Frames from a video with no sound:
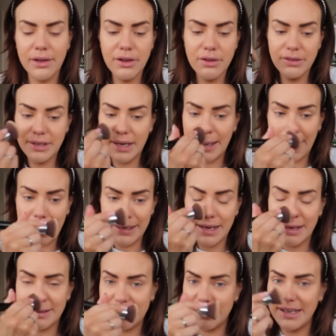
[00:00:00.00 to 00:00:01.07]
I used it again
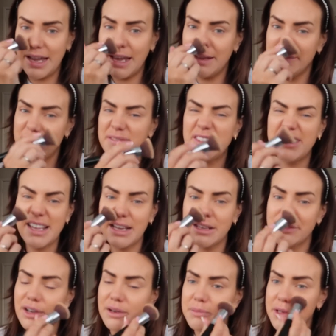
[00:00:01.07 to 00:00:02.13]
yesterday. The
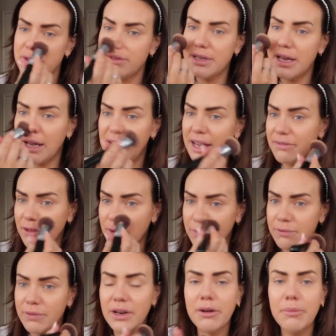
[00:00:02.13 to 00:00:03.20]
second time using it, I left it
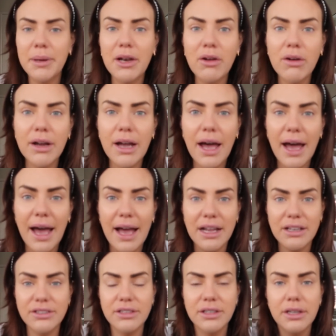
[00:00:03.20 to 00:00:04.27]
on for a little bit longer,
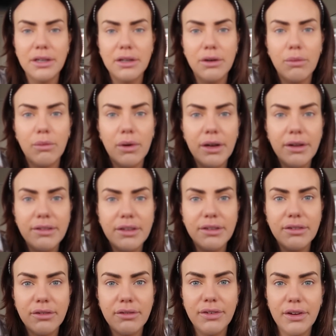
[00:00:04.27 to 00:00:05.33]
and why is
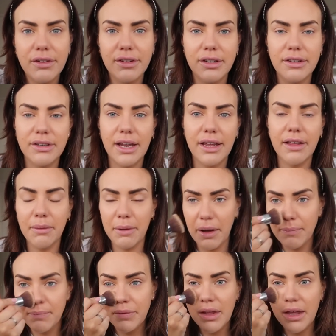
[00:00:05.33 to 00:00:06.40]
this not focusing today? There we
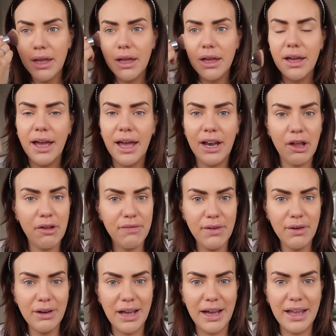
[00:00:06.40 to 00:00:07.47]
are. And I
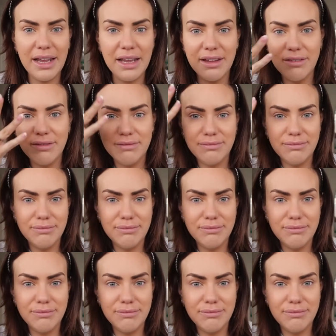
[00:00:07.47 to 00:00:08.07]
feel like